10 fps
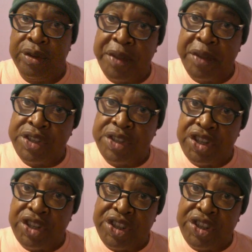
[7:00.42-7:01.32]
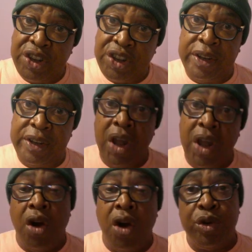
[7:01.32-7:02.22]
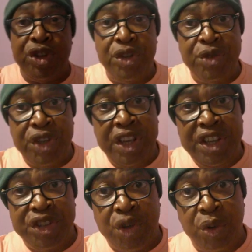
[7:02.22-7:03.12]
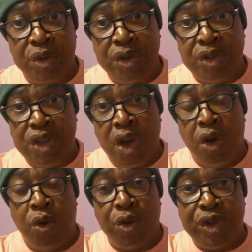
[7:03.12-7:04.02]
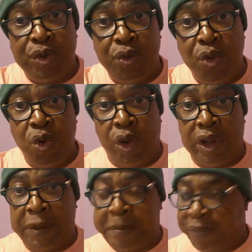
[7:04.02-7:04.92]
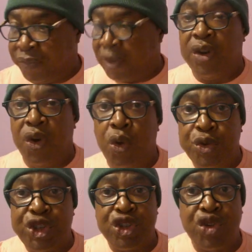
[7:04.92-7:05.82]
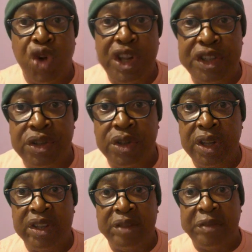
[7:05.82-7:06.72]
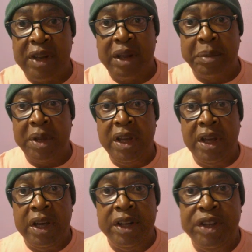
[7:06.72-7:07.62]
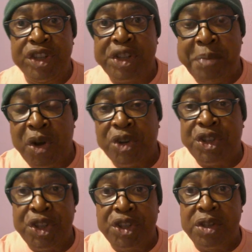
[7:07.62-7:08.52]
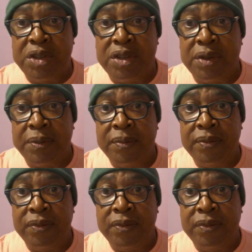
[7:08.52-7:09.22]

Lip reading: to do things such as cycling or to use e-scooters or to walk. They're also trying to develop these smart cities.